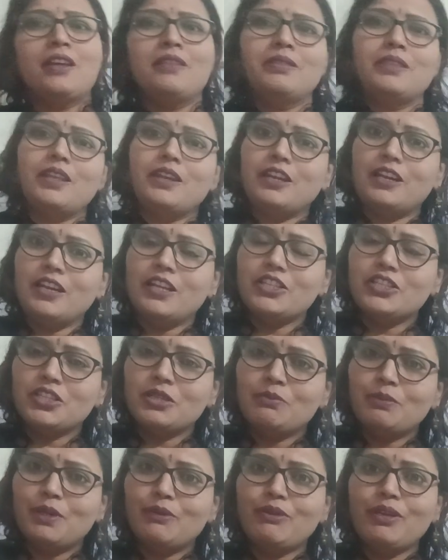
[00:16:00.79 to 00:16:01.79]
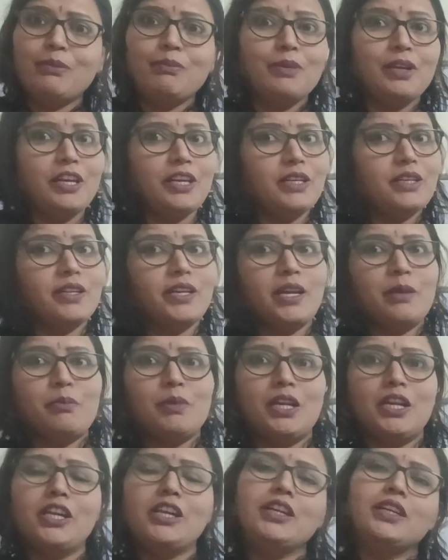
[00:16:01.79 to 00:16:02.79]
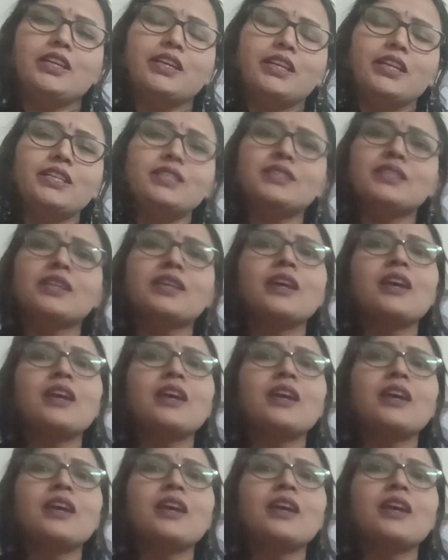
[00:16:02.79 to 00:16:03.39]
The relation between liter and milliliter is